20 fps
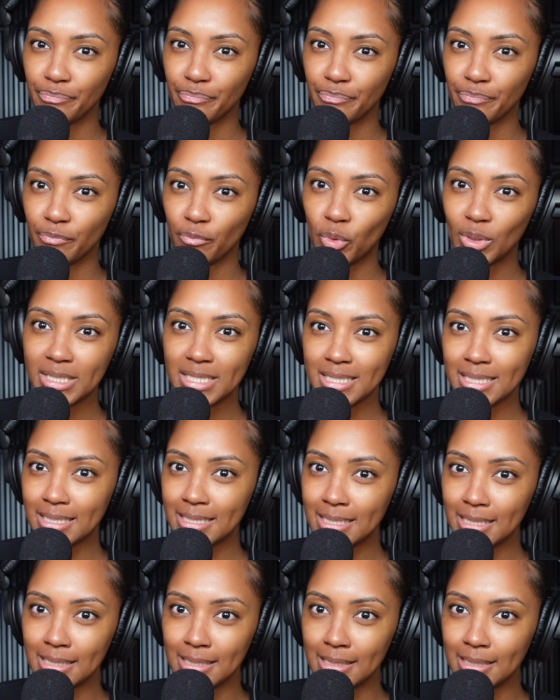What's the
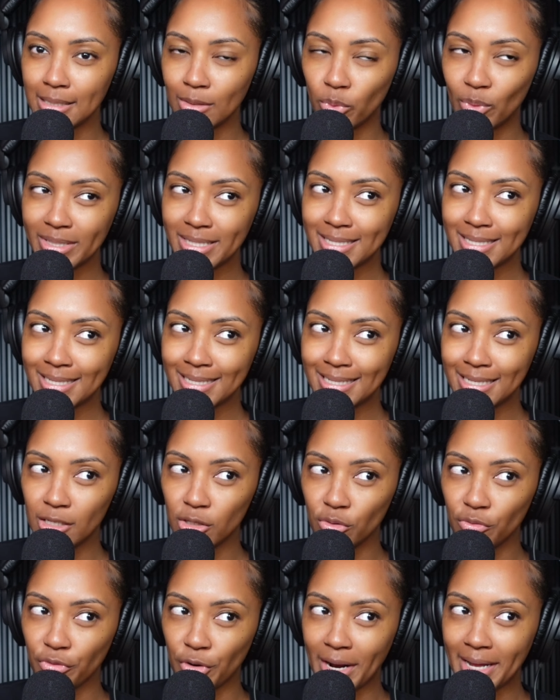tea? What's the
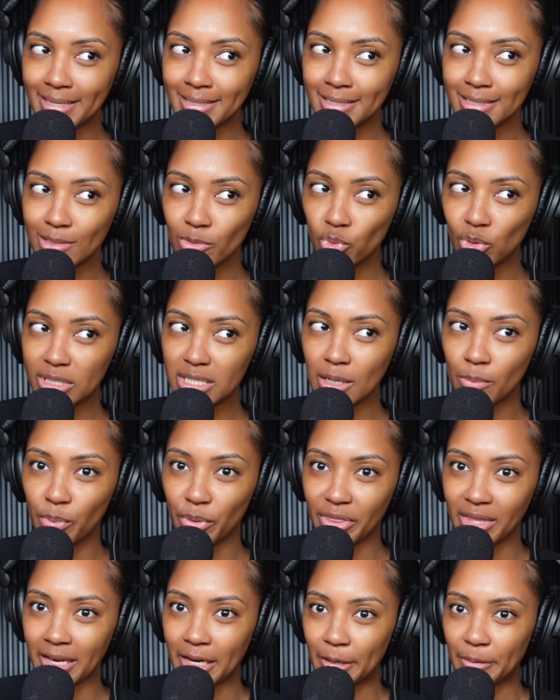deal, friends? What's up with
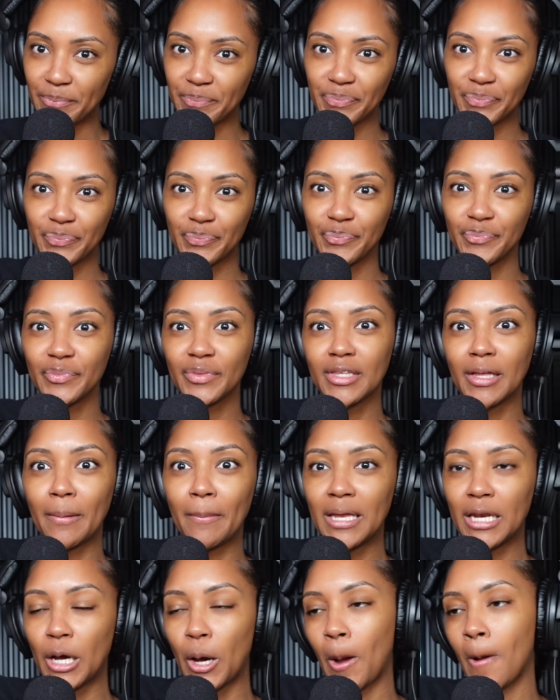that? Let
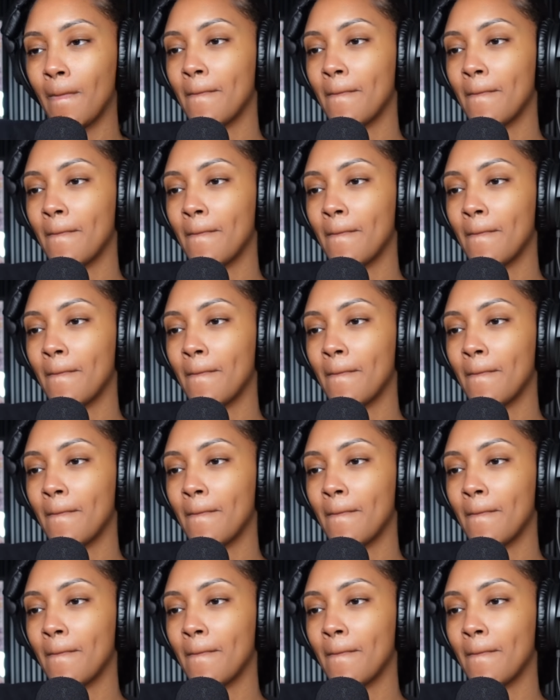me know.